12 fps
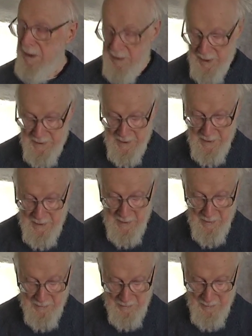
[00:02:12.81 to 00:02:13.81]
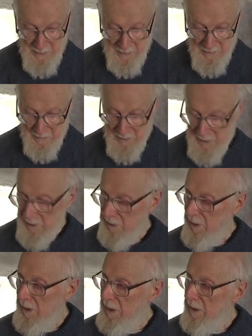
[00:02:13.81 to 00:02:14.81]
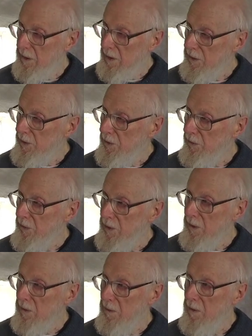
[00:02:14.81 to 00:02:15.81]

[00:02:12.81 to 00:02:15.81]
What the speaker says: cutting it out with a cut-off wheel.